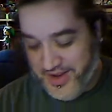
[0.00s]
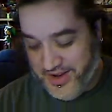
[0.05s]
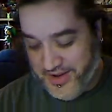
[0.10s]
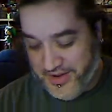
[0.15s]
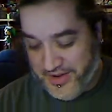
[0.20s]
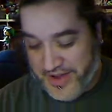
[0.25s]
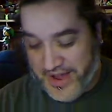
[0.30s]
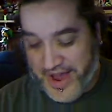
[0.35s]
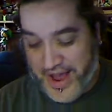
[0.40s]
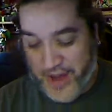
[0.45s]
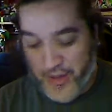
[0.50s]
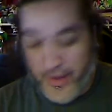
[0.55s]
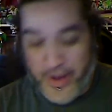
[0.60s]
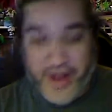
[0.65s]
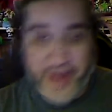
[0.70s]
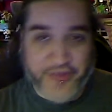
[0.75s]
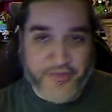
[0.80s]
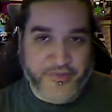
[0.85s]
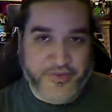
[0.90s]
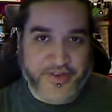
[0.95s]
how
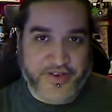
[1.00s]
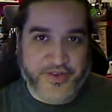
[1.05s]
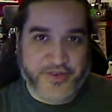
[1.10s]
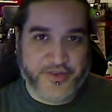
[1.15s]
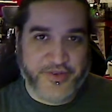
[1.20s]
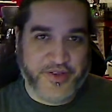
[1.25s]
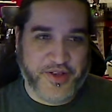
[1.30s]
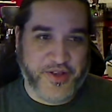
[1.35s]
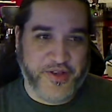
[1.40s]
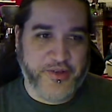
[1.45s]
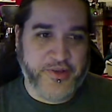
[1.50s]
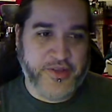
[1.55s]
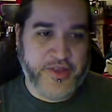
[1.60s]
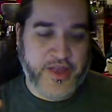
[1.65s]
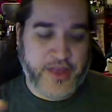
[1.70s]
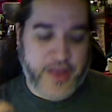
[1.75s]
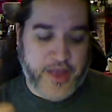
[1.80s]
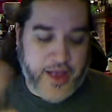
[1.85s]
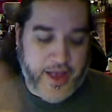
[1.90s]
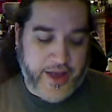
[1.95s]
I feel. So
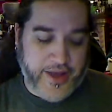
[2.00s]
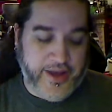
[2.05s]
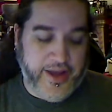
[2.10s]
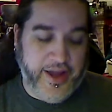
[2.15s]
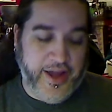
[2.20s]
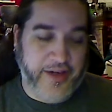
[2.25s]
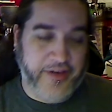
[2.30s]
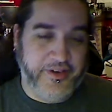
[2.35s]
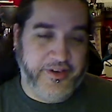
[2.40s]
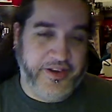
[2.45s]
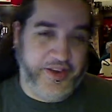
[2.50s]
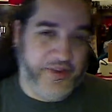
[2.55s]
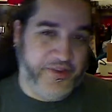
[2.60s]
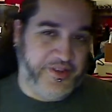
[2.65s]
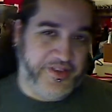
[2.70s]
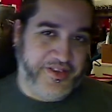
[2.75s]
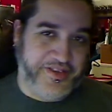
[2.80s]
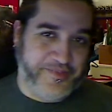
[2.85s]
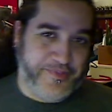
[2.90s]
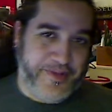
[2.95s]
I can guarantee you
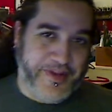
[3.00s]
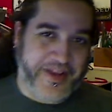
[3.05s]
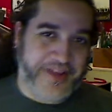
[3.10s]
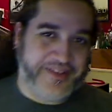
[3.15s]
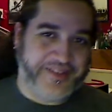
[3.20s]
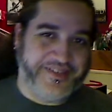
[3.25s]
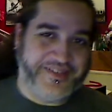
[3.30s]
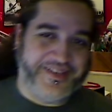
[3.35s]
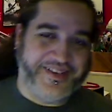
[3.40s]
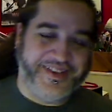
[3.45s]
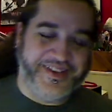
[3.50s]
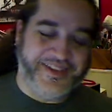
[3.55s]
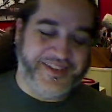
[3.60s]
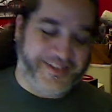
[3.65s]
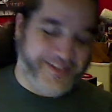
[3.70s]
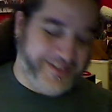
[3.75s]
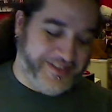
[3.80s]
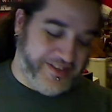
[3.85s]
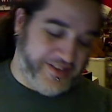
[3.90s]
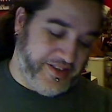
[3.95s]
this box
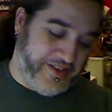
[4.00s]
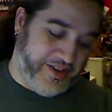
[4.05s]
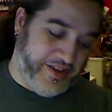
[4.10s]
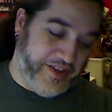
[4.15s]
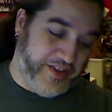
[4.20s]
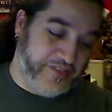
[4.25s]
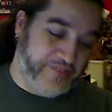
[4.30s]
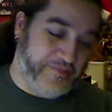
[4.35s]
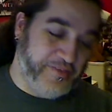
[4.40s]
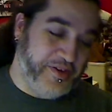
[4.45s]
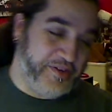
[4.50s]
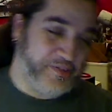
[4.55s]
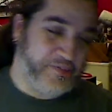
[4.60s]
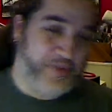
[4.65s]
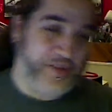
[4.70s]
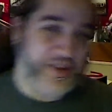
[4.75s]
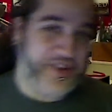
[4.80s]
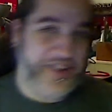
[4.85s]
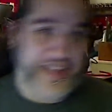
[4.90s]
is much better than